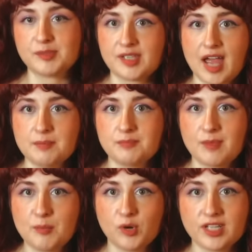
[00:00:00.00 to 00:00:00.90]

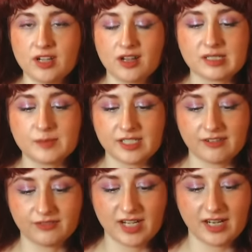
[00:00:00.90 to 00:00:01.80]
I'm working on some
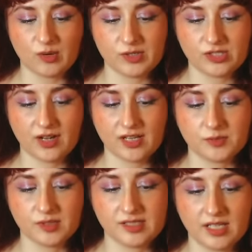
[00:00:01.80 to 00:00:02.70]
stuff right now, which you guys
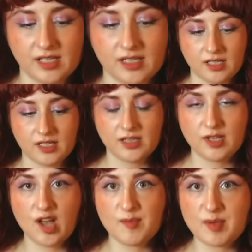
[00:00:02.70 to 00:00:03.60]
will see in
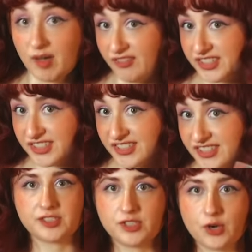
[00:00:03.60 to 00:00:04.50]
the coming months.
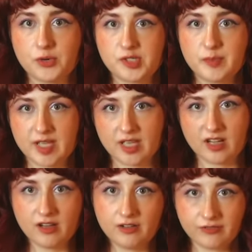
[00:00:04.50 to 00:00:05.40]
So speaking
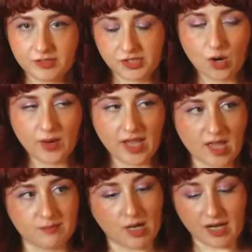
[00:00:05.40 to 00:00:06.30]
of sewing
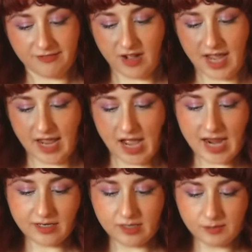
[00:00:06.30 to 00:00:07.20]
and modifying
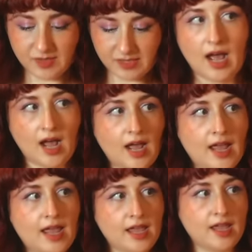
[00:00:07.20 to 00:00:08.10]
items,
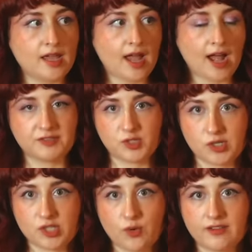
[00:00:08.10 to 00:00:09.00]
I have
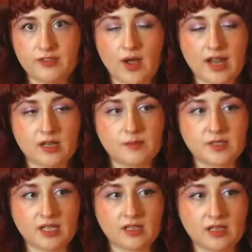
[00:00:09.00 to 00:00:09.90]
sourced quite a few
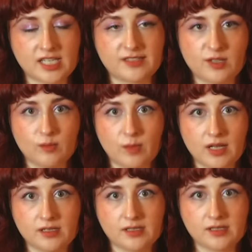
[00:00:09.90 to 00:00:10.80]
items in the last few
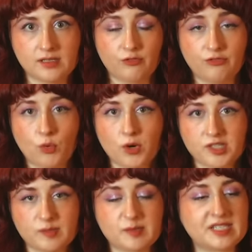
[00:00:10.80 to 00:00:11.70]
months for
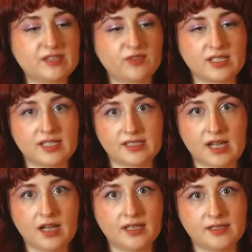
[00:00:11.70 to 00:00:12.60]
some specific
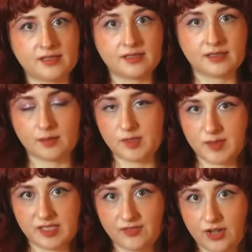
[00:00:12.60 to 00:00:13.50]
designs, some
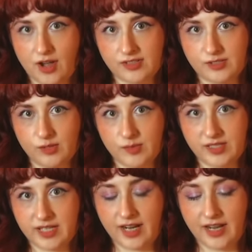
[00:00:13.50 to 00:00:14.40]
specific costumes
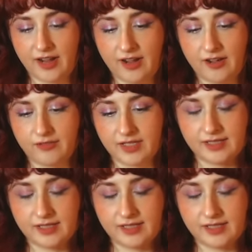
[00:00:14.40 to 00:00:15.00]
that I have